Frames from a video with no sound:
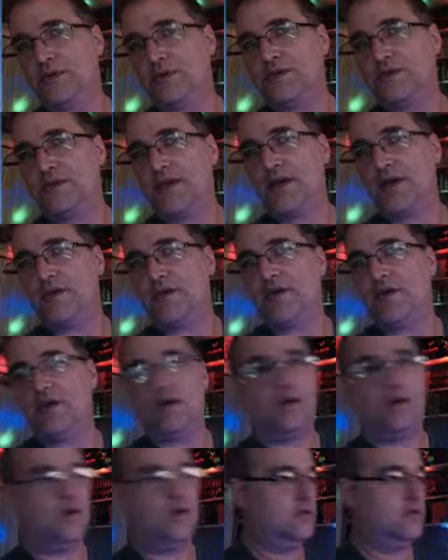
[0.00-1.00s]
sound at
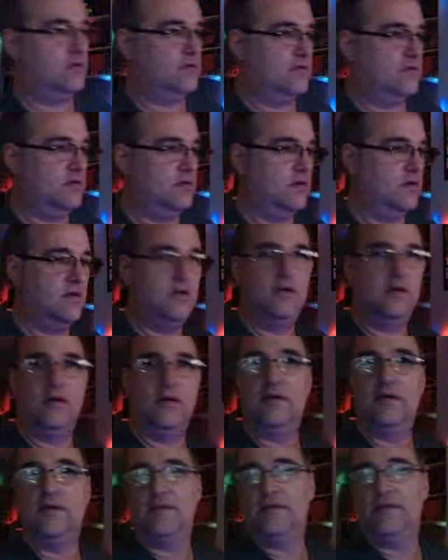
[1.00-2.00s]
all.
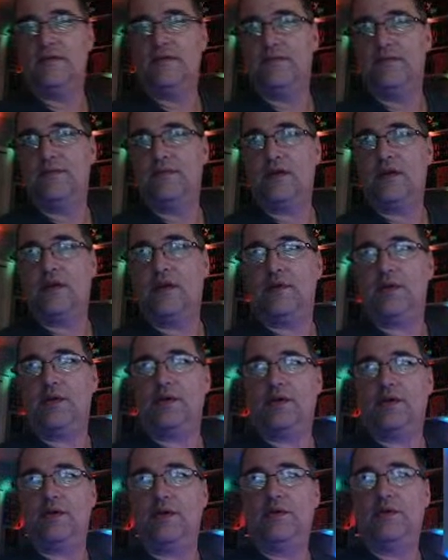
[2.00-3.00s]
Oh, there
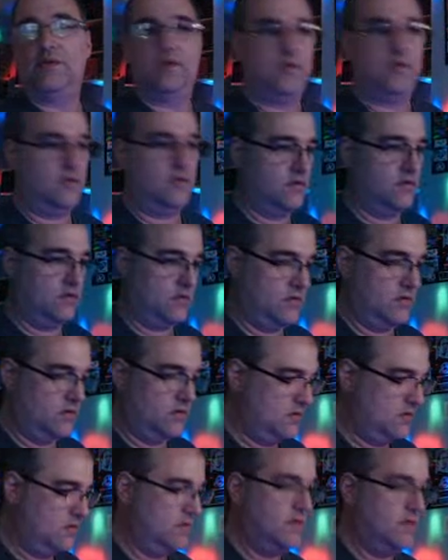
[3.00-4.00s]
it goes.
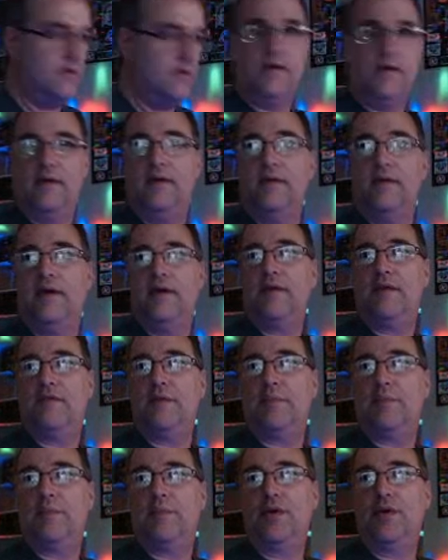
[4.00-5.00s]

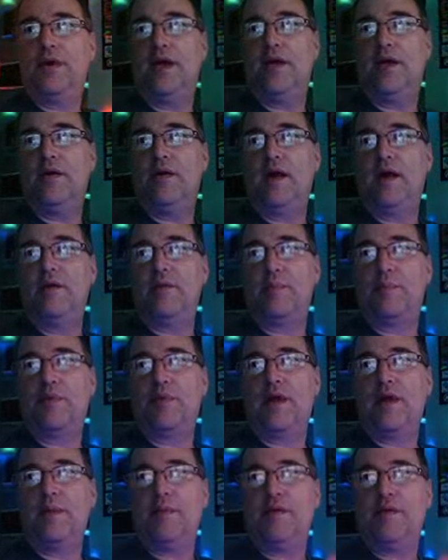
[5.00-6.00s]
I have to bring
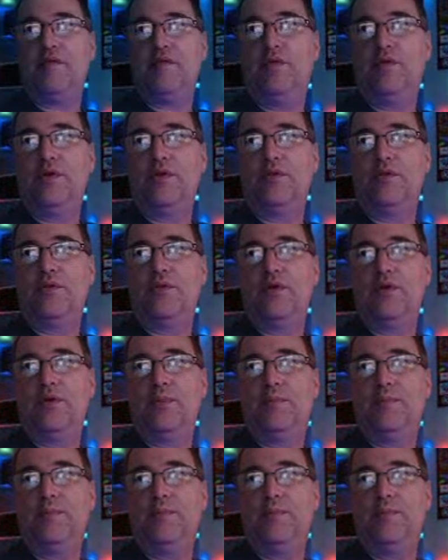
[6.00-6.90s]
down my voice in order to